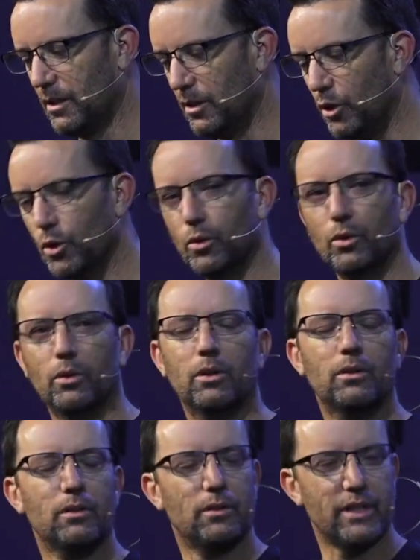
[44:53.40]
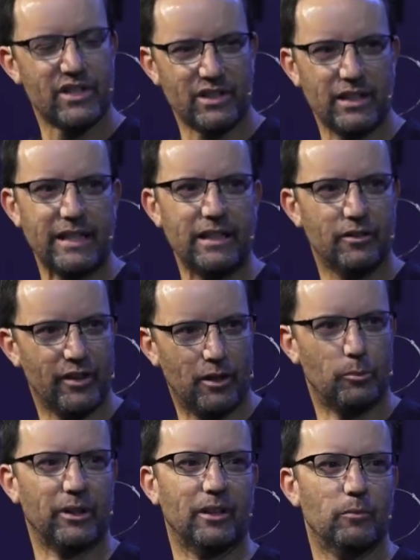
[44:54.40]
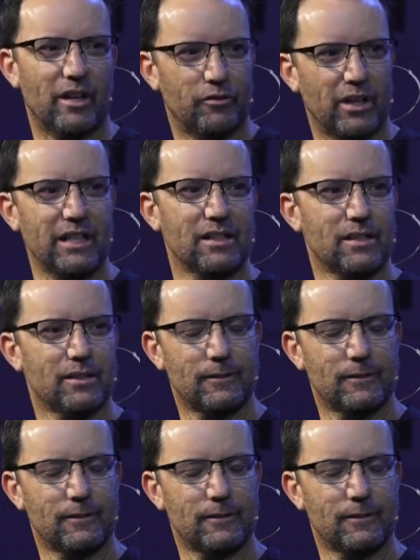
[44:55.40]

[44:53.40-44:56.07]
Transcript: Who is in need of helping, my friends?